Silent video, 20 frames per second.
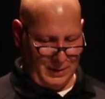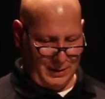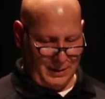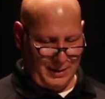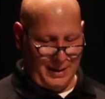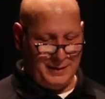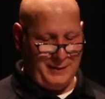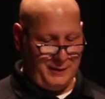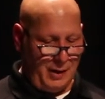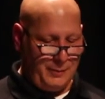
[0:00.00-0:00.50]

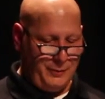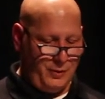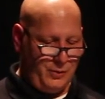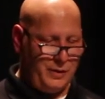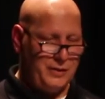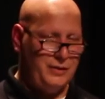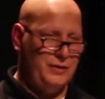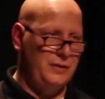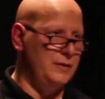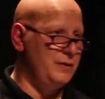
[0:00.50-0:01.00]
In some
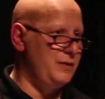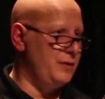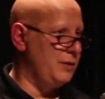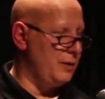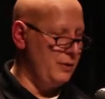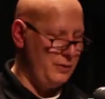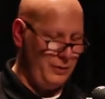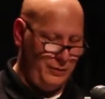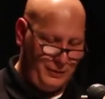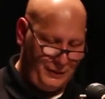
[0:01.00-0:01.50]
Christian
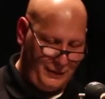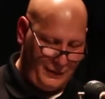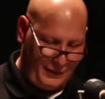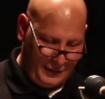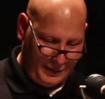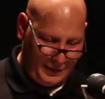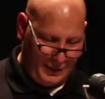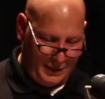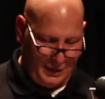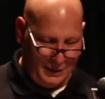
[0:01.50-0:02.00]

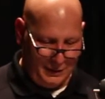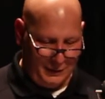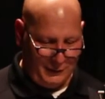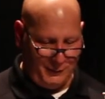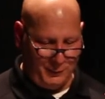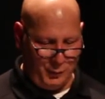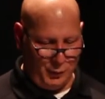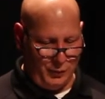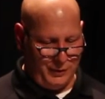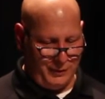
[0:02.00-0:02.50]
circles, the
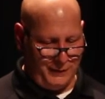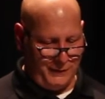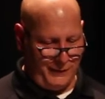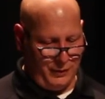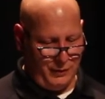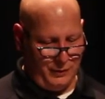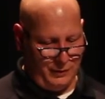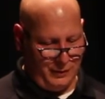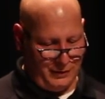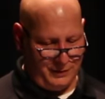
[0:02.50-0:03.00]
sport is
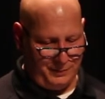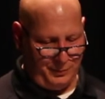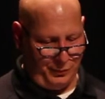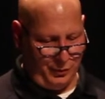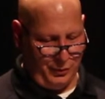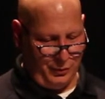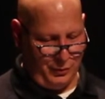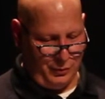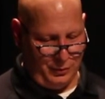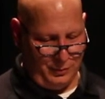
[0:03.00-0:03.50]
viewed as
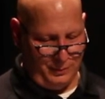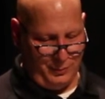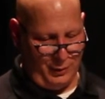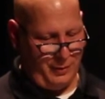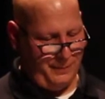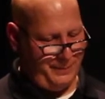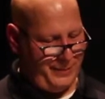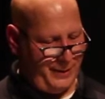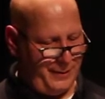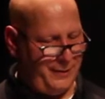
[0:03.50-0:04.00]
brutal,
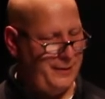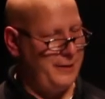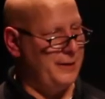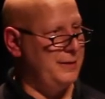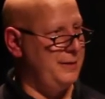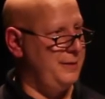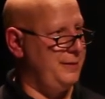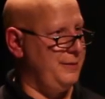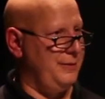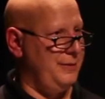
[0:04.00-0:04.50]

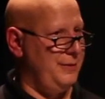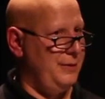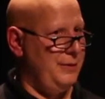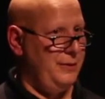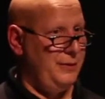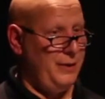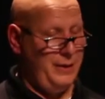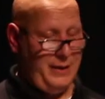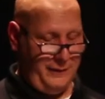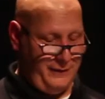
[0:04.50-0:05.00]
barbaric,
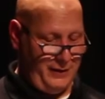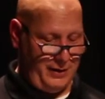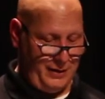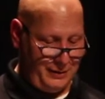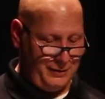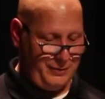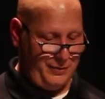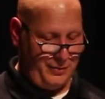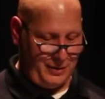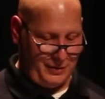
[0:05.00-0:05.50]
and even
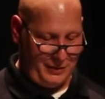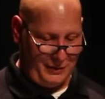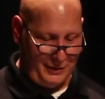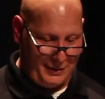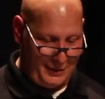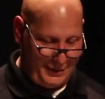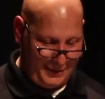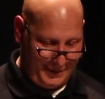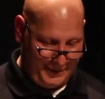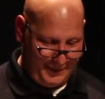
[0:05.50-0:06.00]

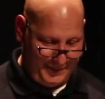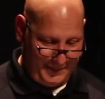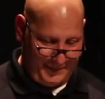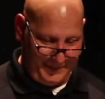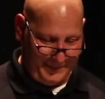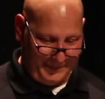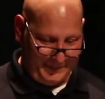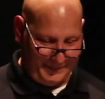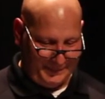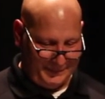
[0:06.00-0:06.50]
unchristian.
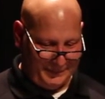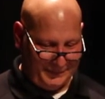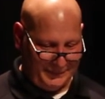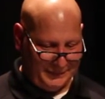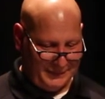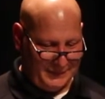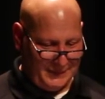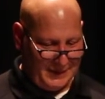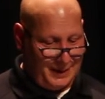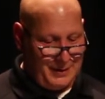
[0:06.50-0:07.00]

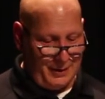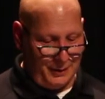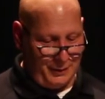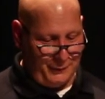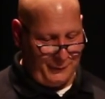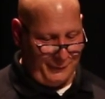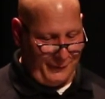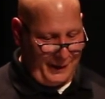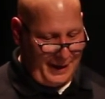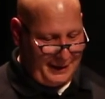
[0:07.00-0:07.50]

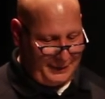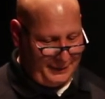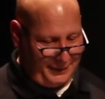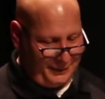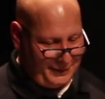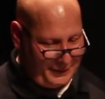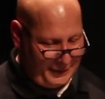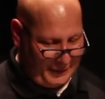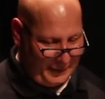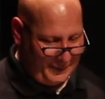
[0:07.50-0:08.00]
Another
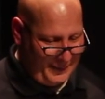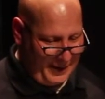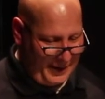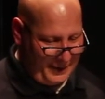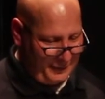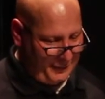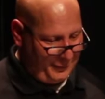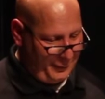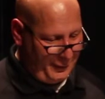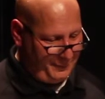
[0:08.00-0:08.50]
factor is the
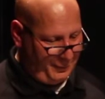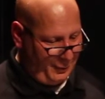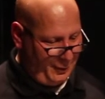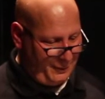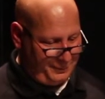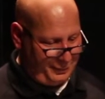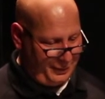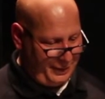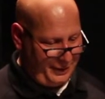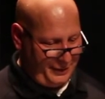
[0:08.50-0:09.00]
amount of
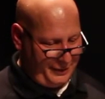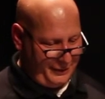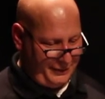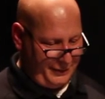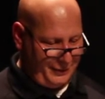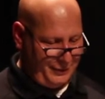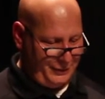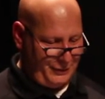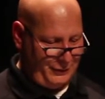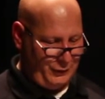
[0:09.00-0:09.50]
football players
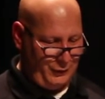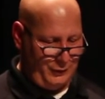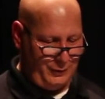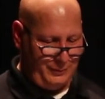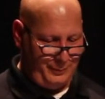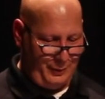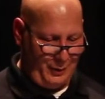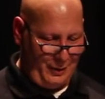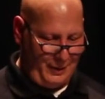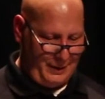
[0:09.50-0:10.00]
in the
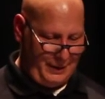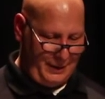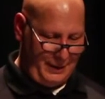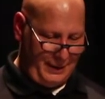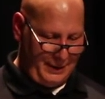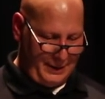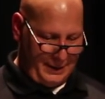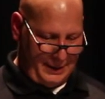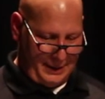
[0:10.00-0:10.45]
student body